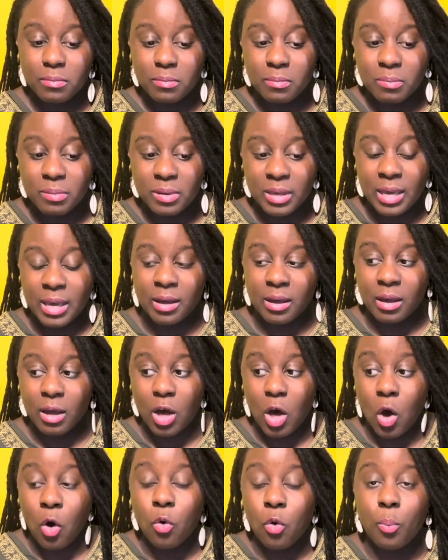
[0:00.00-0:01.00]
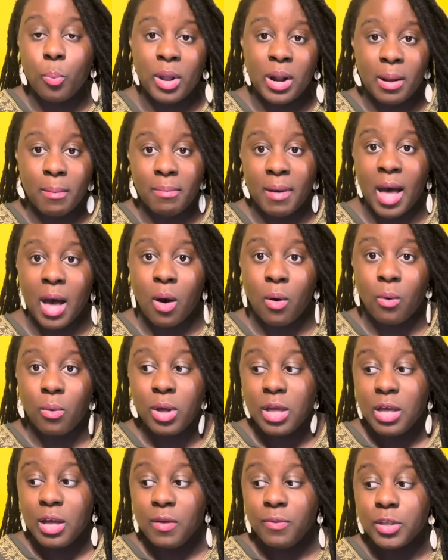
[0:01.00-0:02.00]
being open about
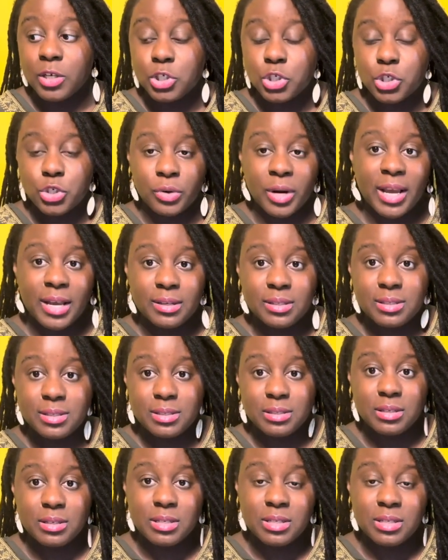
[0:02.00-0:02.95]
the traits,